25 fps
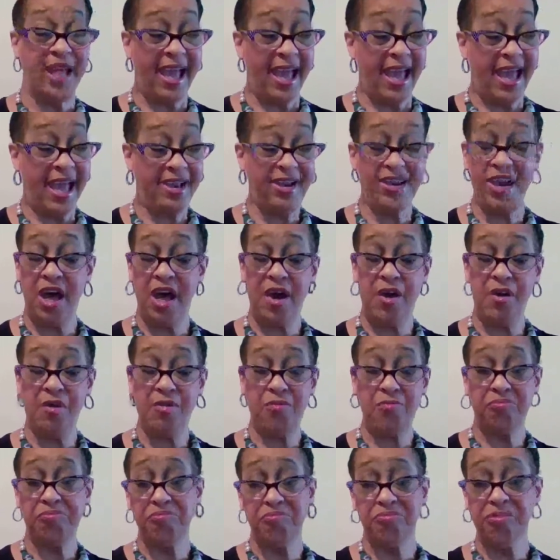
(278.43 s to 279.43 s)
And no,
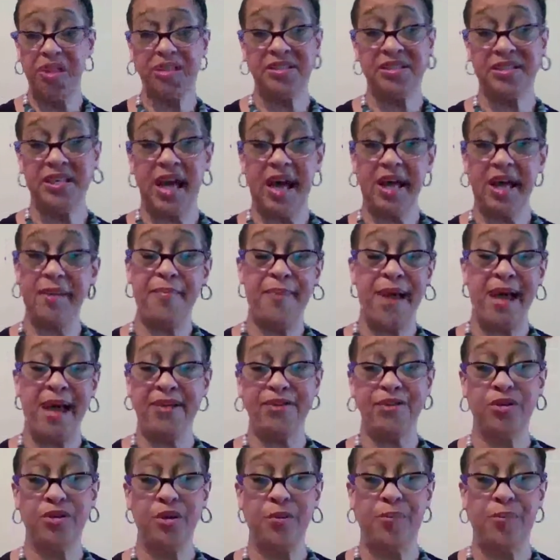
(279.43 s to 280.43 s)
it's not a
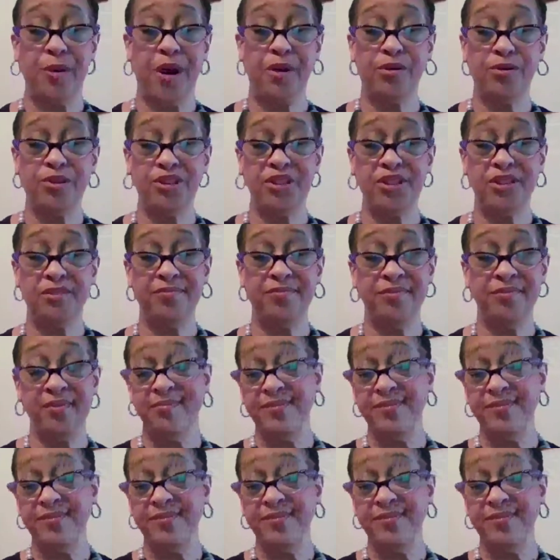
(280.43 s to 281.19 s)
magical potion.